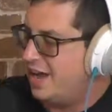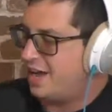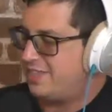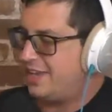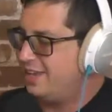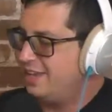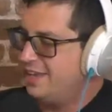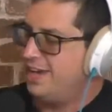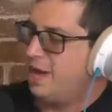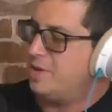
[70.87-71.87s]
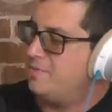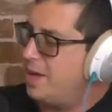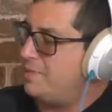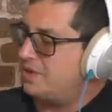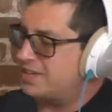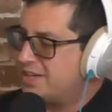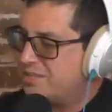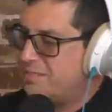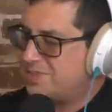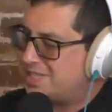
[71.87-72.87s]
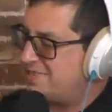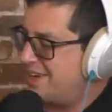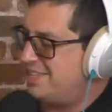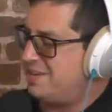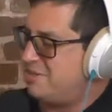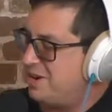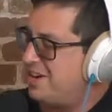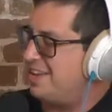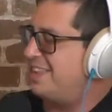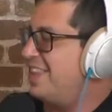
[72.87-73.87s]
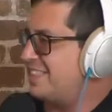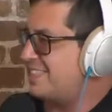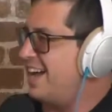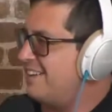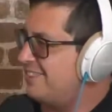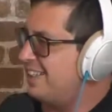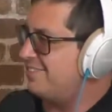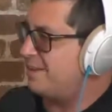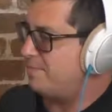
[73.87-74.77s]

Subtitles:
maybe you could come up with some idea where that's not relevant,